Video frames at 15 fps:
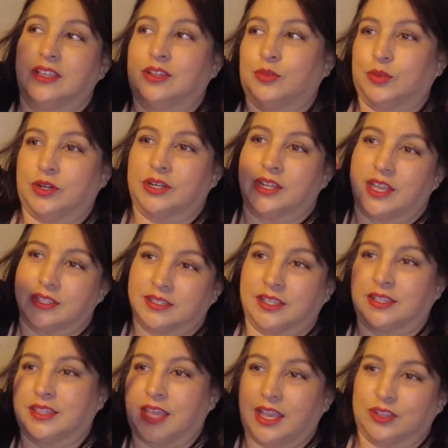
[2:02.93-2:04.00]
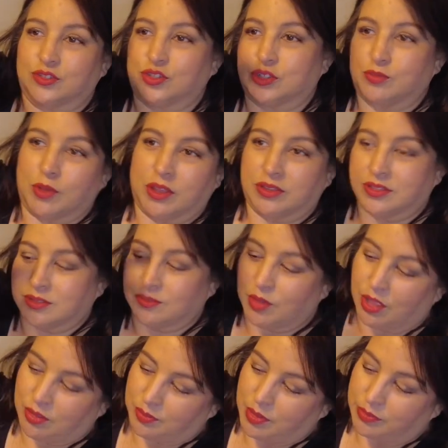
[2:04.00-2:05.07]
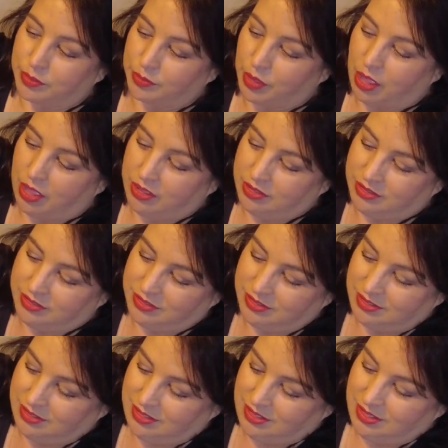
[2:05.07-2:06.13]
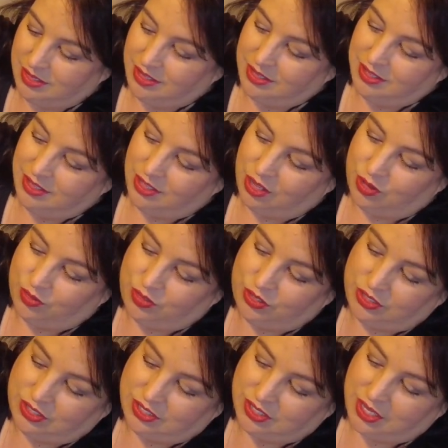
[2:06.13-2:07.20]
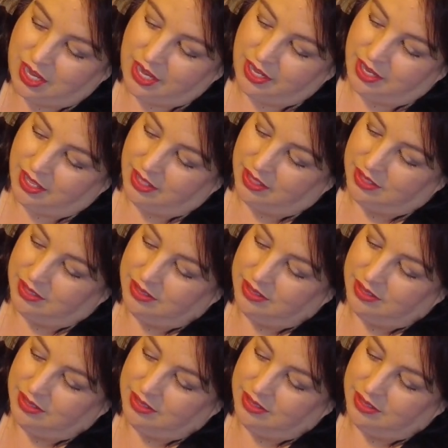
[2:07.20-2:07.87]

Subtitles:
where it has like the extra small, blah, blah, blah. So you just kind of